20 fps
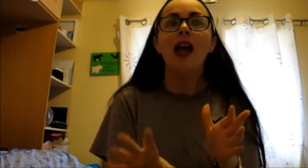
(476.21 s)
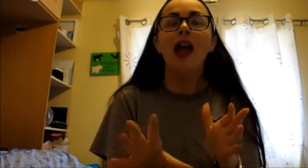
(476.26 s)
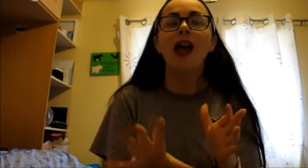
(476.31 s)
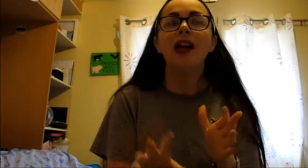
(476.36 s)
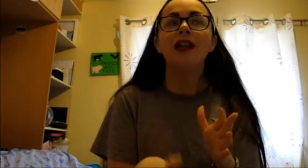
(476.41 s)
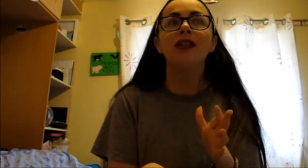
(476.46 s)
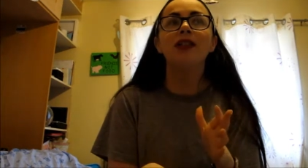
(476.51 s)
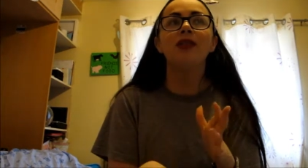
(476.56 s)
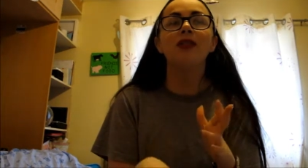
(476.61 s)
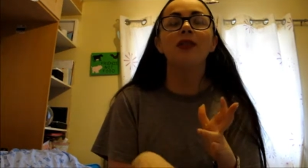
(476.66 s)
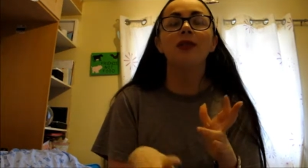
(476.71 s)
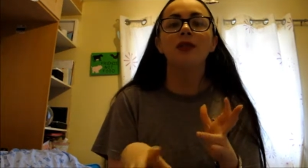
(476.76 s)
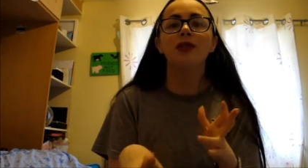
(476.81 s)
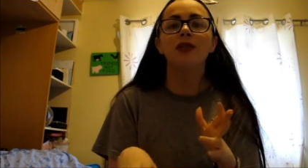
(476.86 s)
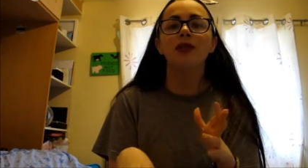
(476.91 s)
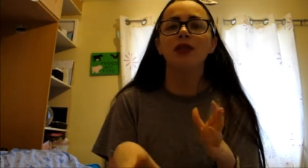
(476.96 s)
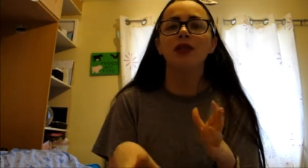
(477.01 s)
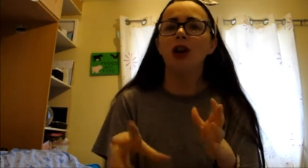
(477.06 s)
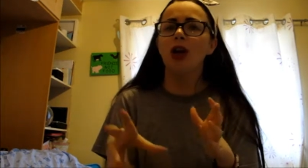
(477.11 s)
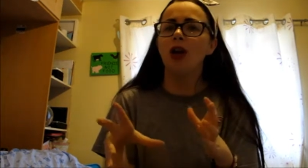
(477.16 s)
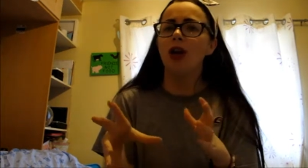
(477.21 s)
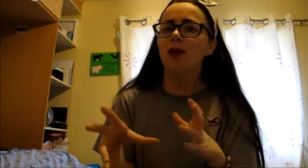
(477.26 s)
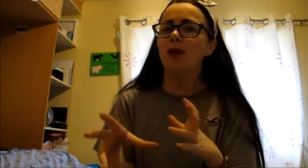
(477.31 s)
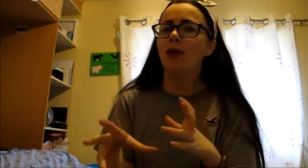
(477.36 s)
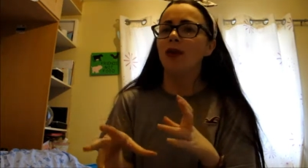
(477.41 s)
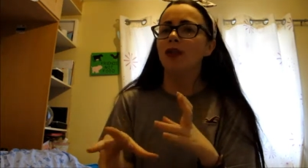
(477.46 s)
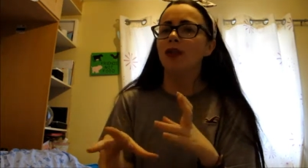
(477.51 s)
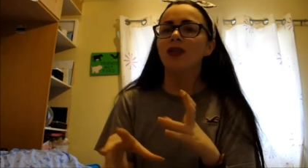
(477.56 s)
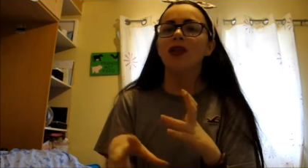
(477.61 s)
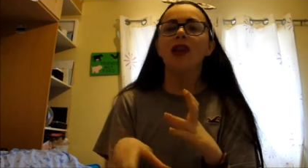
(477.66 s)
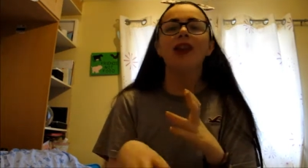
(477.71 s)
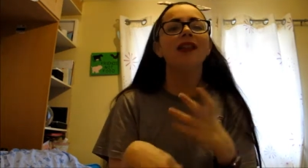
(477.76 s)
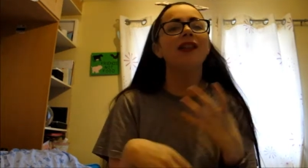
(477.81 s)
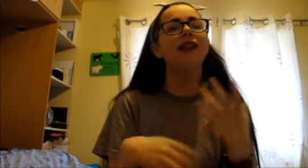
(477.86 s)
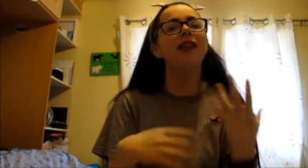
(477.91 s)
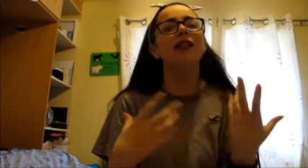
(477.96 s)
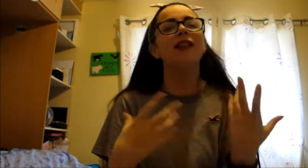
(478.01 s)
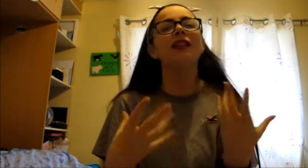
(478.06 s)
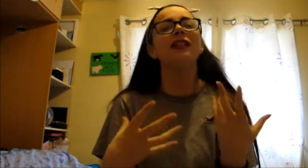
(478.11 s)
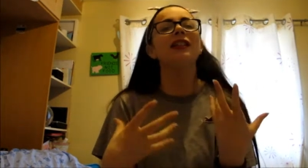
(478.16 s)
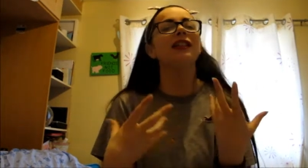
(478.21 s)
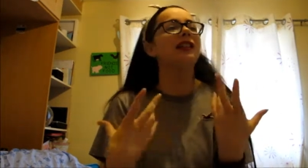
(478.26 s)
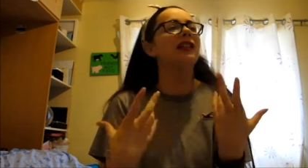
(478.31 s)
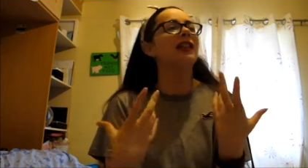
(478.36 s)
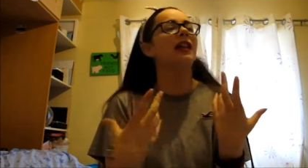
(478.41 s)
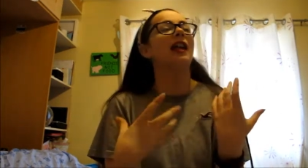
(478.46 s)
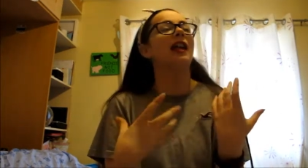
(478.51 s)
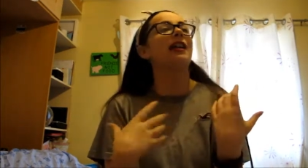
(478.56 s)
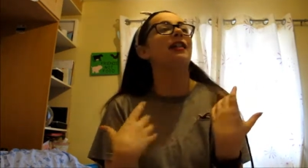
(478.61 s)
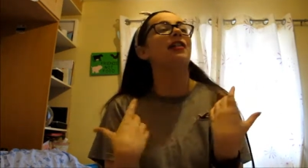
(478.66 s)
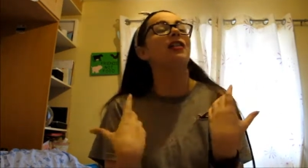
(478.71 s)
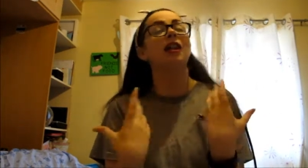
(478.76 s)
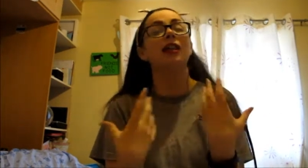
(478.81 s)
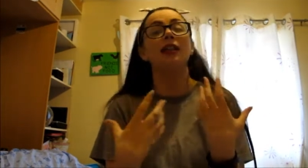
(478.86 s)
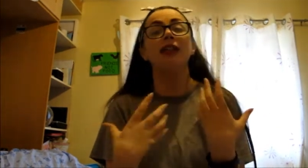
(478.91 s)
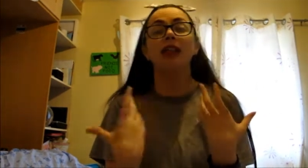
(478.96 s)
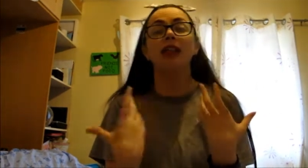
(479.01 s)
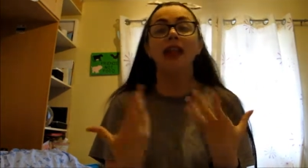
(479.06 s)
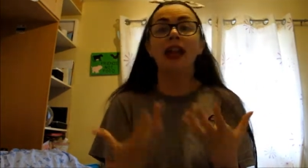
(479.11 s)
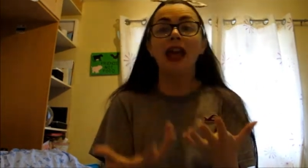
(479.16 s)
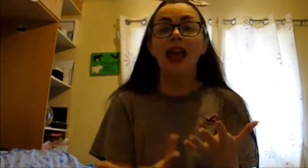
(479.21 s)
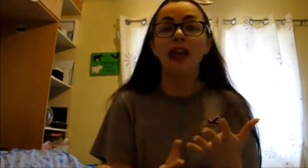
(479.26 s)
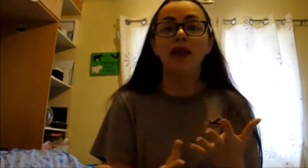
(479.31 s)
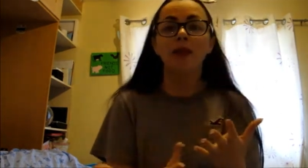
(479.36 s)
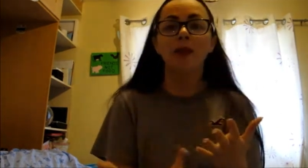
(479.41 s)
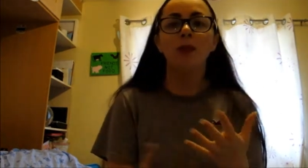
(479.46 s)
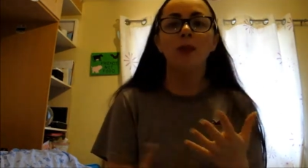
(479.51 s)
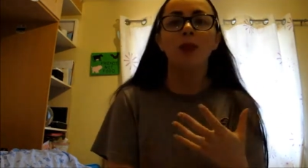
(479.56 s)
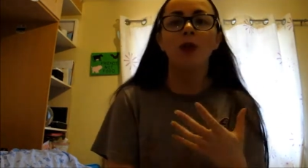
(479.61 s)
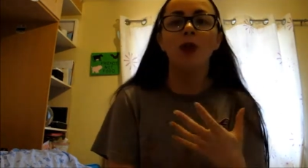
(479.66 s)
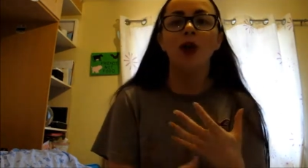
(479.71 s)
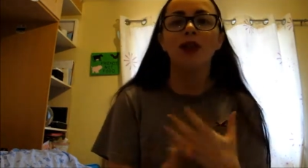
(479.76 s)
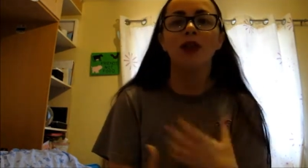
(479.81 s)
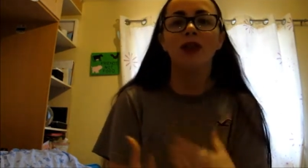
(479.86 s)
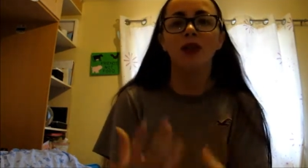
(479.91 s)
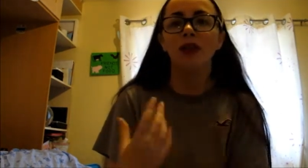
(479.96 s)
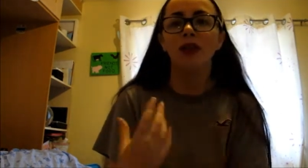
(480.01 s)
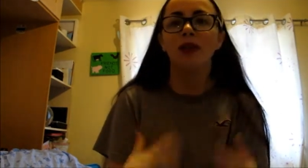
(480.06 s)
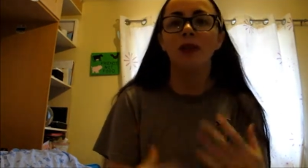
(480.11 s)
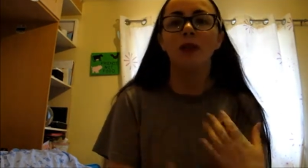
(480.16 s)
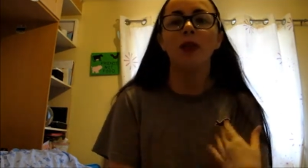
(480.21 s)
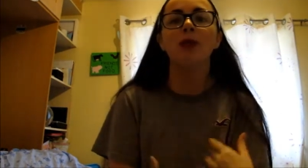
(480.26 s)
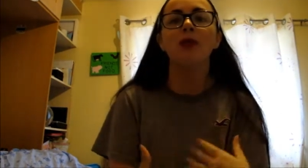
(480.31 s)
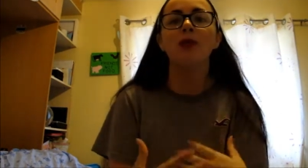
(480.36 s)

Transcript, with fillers: and the other was a job I just not that I didn't think I had a chance of getting, but I thought there might